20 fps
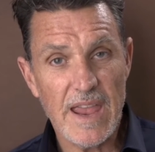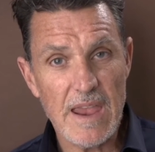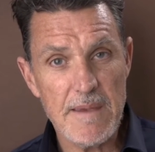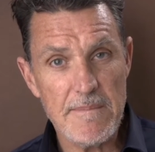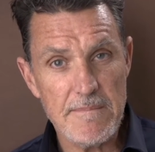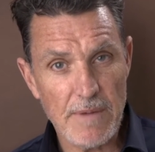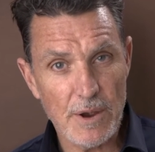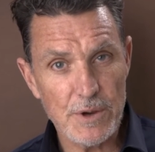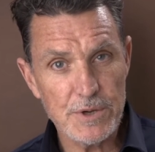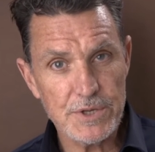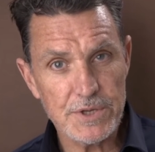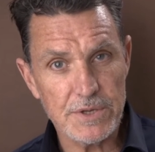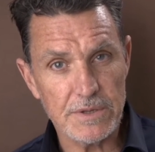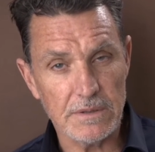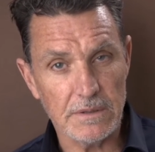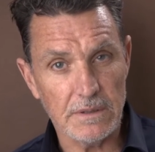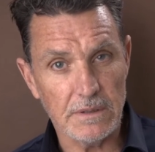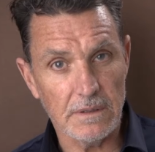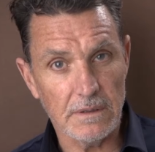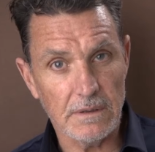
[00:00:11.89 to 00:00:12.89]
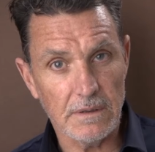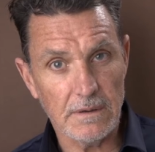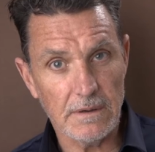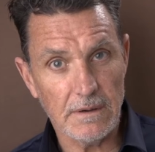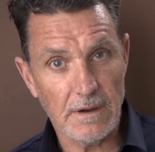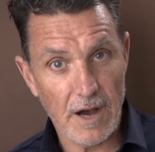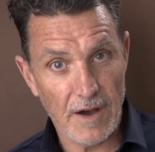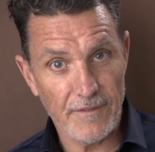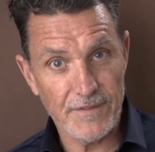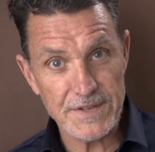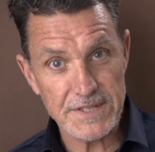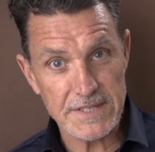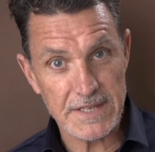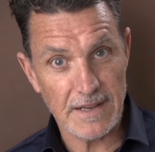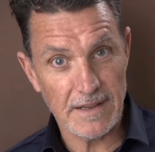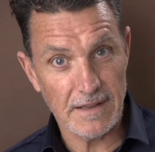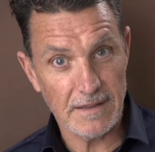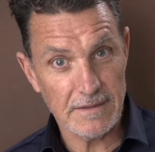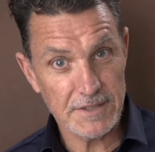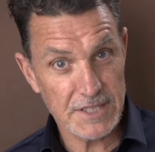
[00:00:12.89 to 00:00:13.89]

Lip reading: Emotional Officer